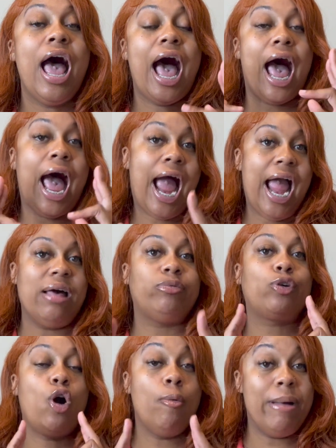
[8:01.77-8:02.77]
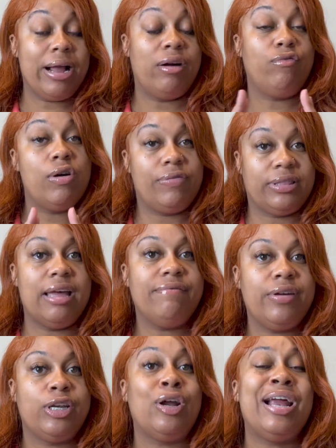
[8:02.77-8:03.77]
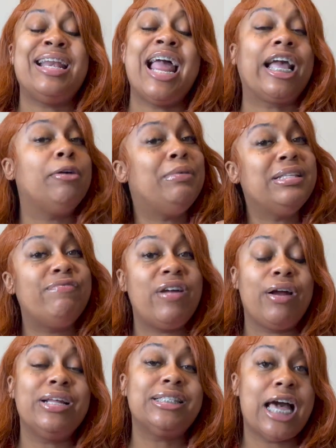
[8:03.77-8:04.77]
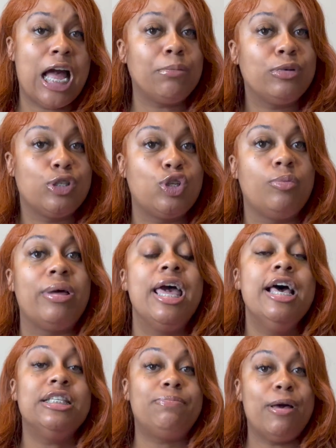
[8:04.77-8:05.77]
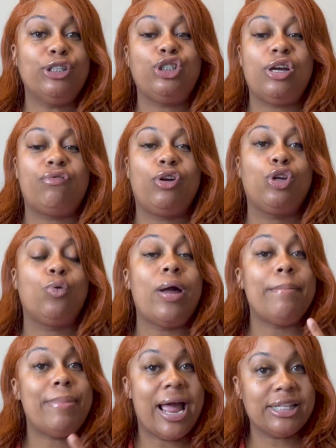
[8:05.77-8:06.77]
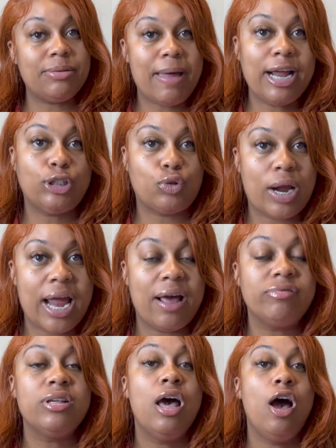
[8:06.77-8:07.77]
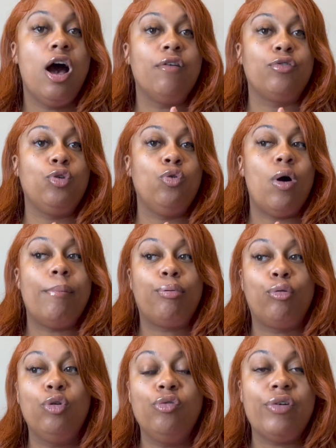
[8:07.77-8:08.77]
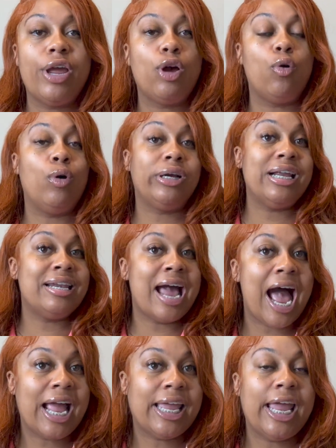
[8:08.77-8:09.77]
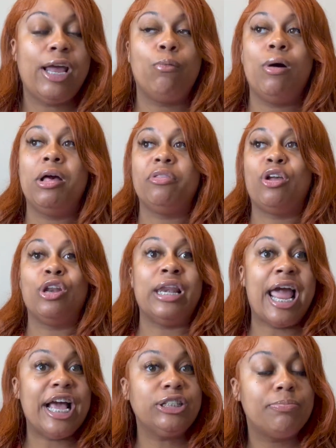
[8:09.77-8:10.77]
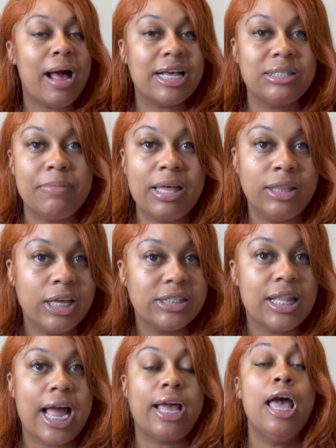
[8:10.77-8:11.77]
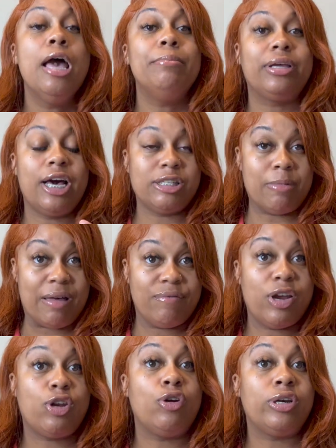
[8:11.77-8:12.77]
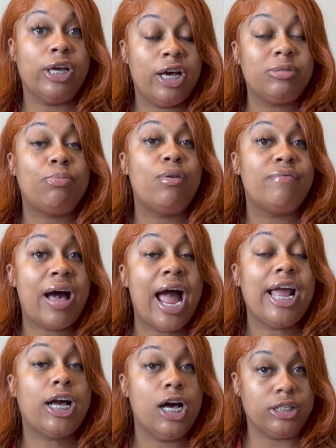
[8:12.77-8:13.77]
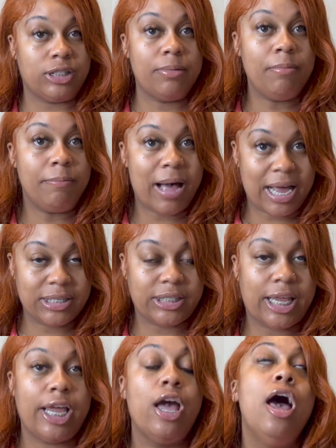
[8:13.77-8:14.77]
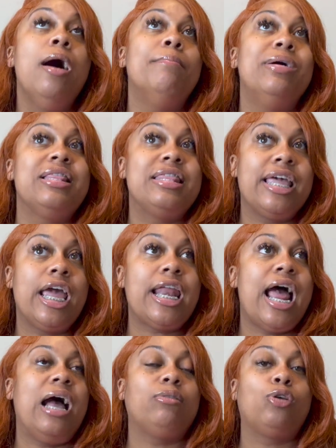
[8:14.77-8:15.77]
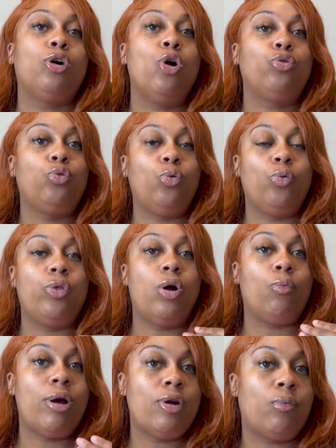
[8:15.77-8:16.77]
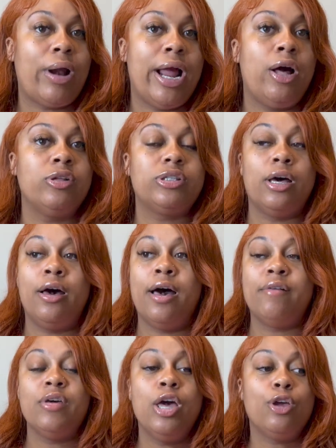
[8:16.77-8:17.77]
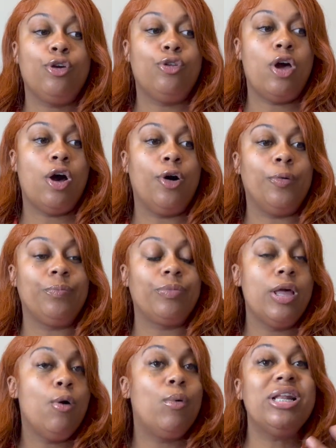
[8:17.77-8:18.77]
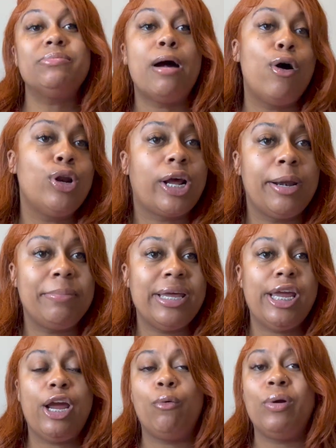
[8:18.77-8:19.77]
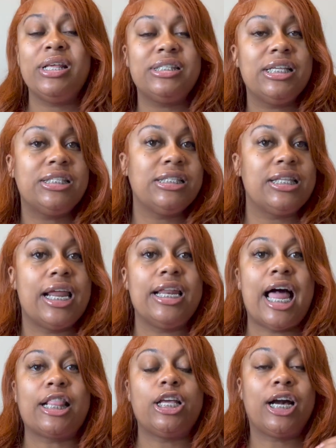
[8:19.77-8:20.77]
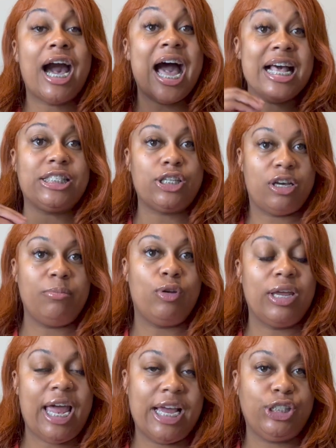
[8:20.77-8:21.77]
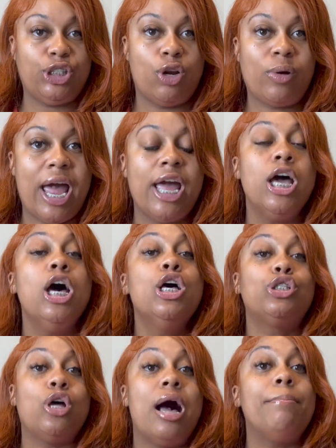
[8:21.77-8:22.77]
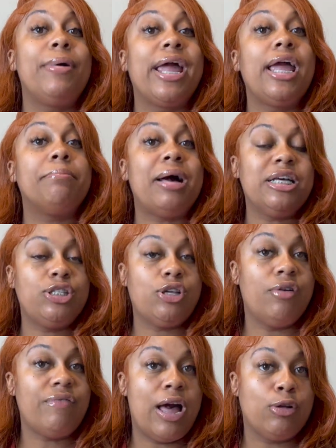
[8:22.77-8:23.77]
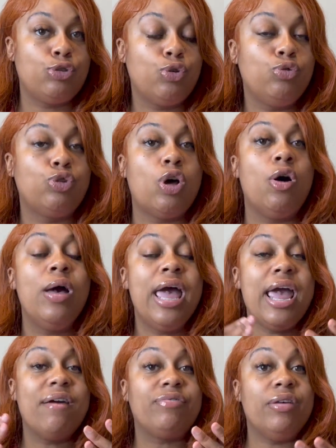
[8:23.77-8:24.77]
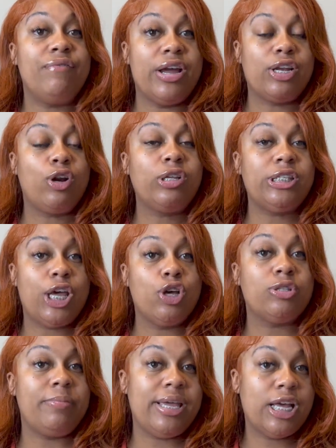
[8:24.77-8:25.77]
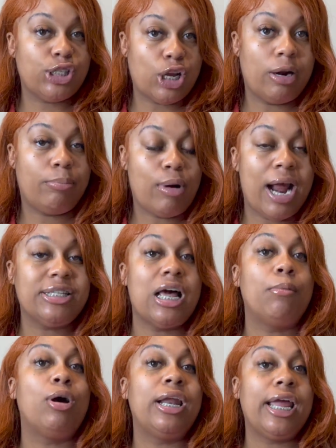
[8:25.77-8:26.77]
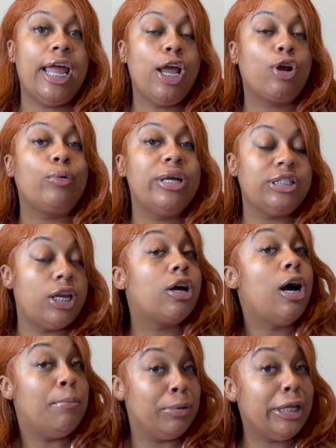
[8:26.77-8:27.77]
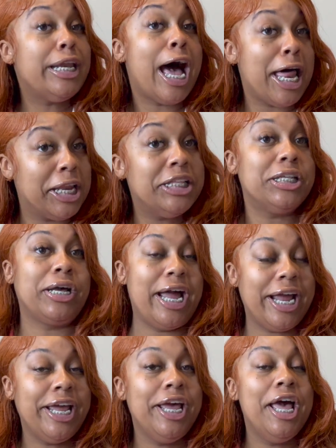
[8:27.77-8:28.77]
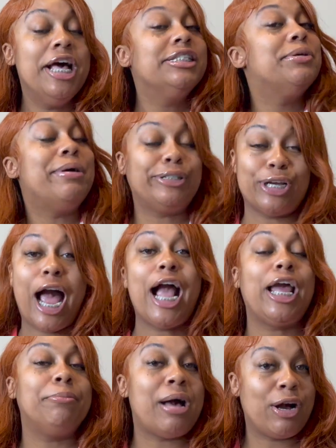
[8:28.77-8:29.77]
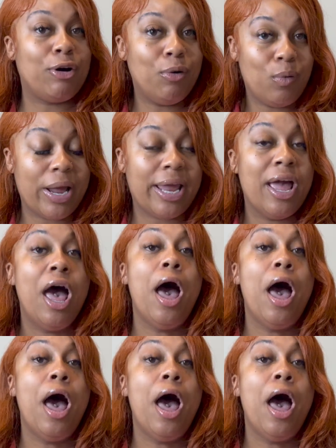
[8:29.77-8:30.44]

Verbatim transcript: I have to go back and forth with that vendor. And that can be very time consuming, especially if you're doing back to back drafts of you approving or denying what your lash box may looks like because my vendor does provide custom boxing. But then I have to go through the runarounds of, you know, when is my order going to be here? When is this? It's like the constant communication, okay? So I'm paying myself out too. So if the vendor tells me a certain price, I'm going to increase it a couple of dollars, okay? to make sure I get my coin.